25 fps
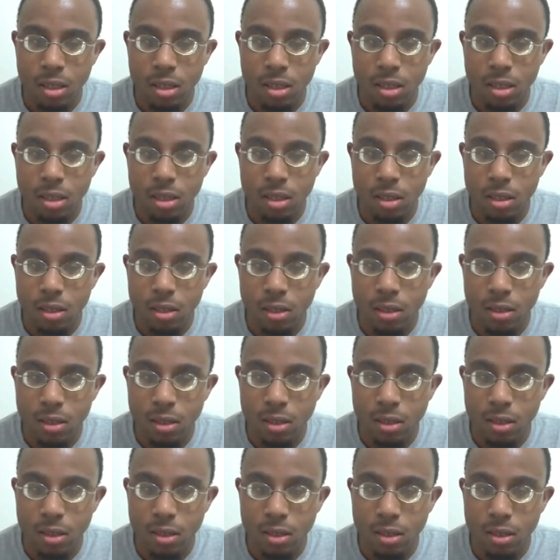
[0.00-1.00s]

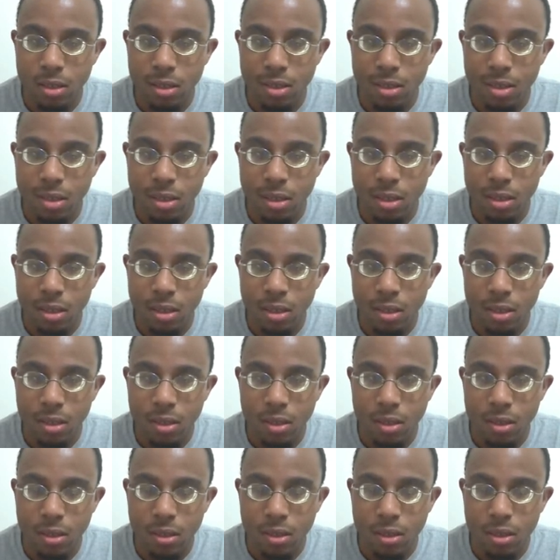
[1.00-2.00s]

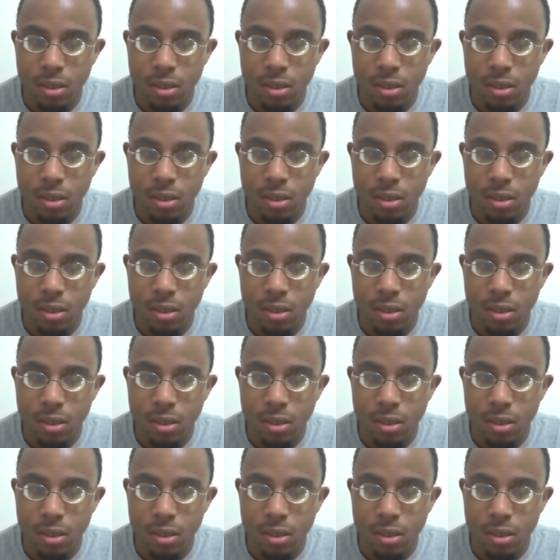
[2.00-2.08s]
This person isn't speaking.